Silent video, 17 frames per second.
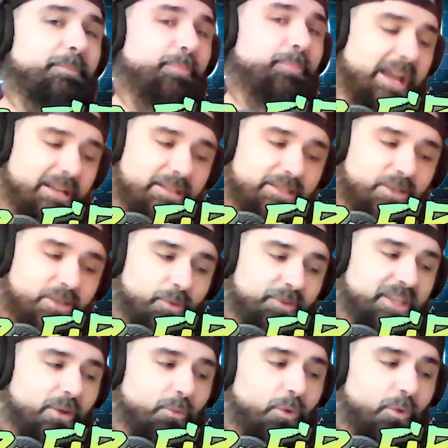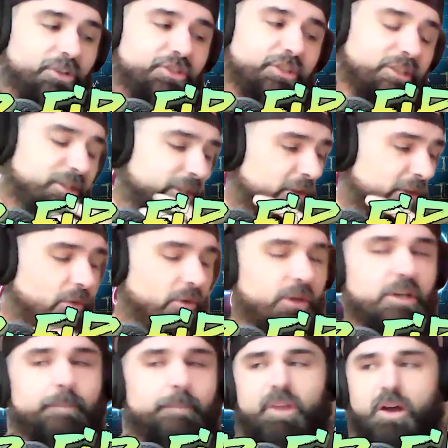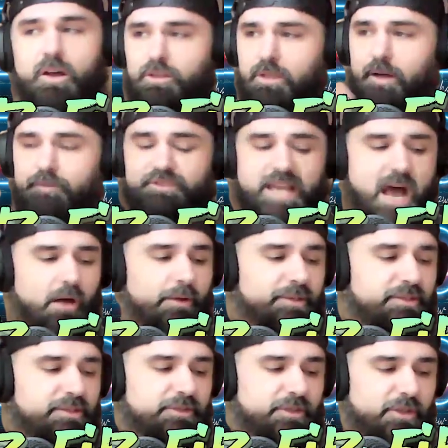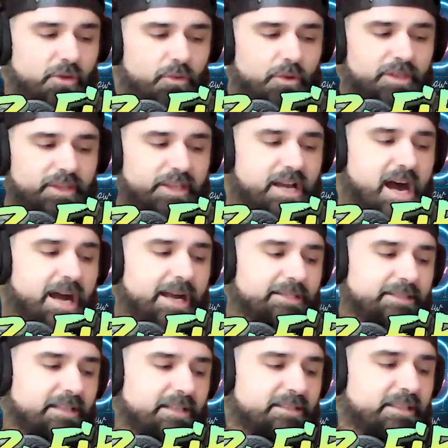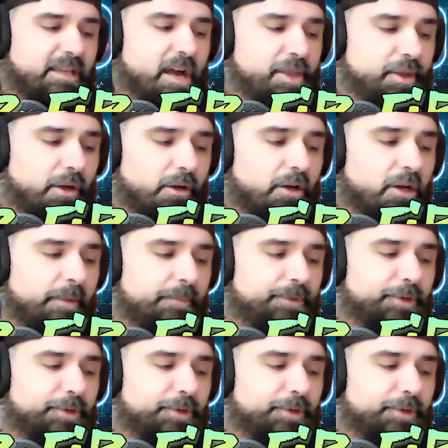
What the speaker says: band. So what they want you to do, Love Dallas, you and the guys get together.